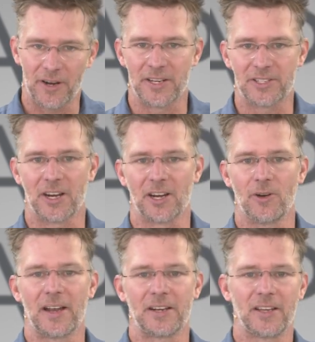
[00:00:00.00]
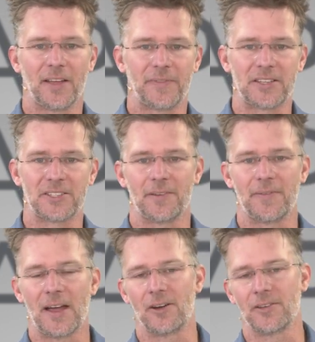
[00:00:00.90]
it's going to go ahead and cut that stuff
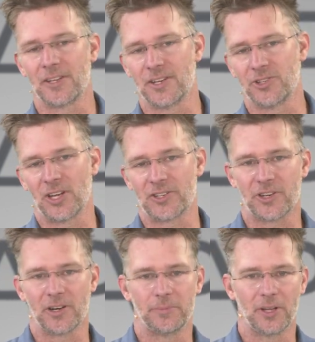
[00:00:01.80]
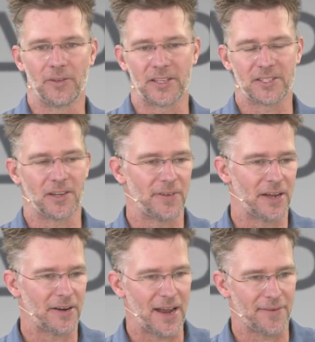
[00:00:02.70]
out, and then the jets are going to blow that stuff
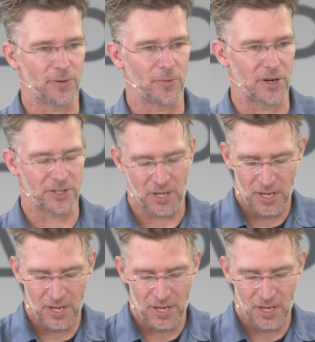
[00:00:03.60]
out afterwards.